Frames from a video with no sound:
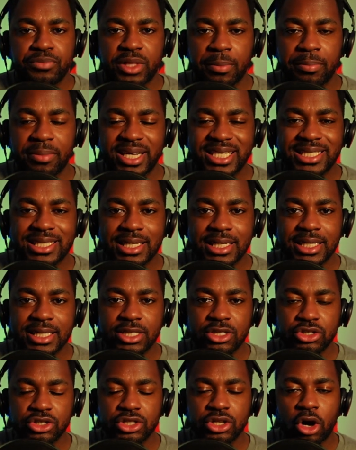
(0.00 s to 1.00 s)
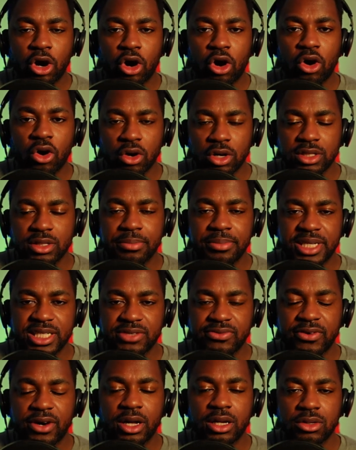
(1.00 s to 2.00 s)
The best leaders are the
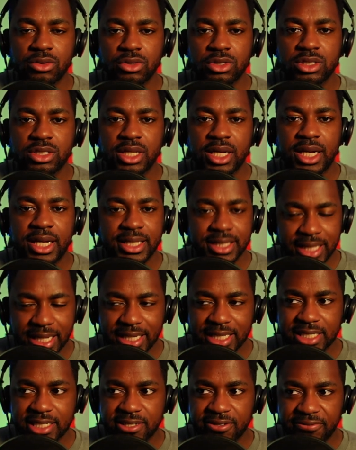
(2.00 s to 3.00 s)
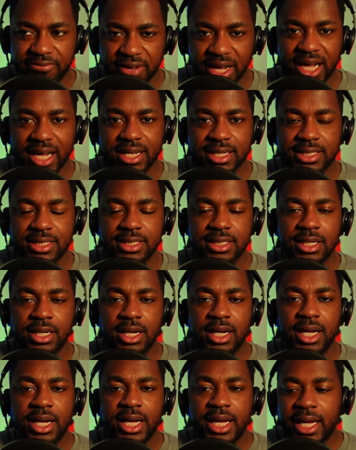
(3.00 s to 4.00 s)
best followers. That is facts.
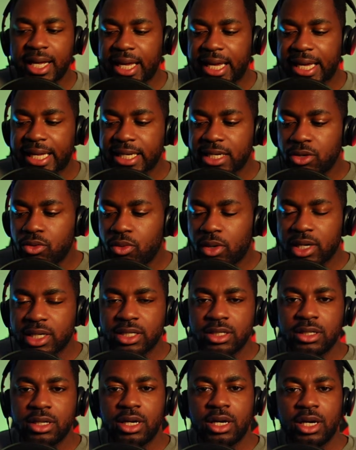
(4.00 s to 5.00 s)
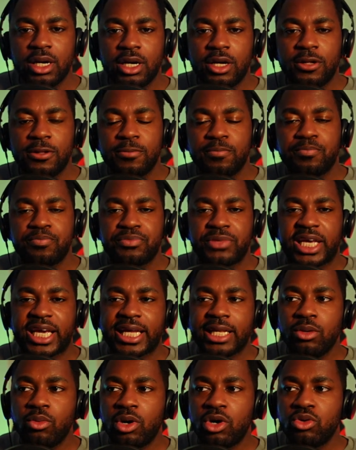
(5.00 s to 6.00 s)
Anyone
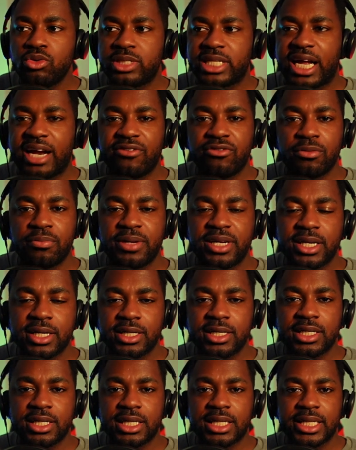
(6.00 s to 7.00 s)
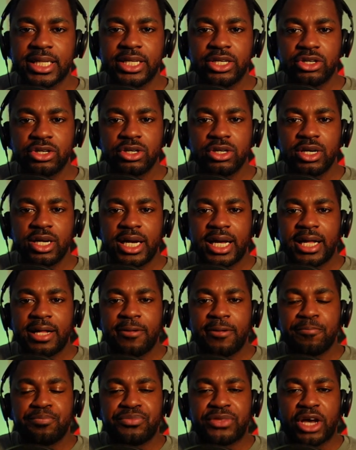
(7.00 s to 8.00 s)
anyone who's ever been a good leader
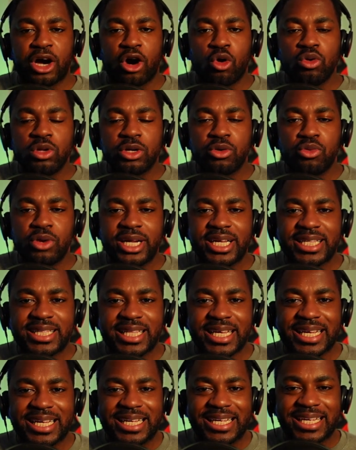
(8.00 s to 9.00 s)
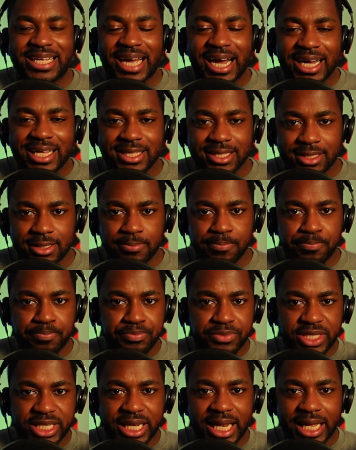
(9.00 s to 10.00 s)
the only way that they got
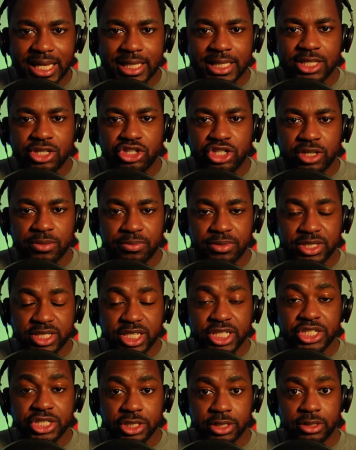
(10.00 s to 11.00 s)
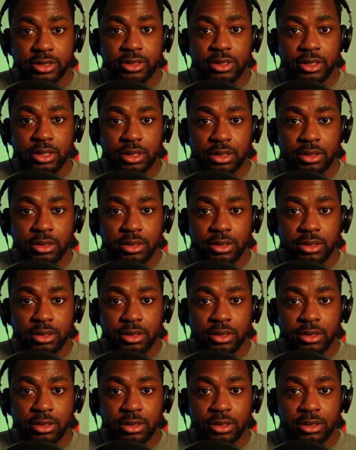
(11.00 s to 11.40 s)
to that leadership position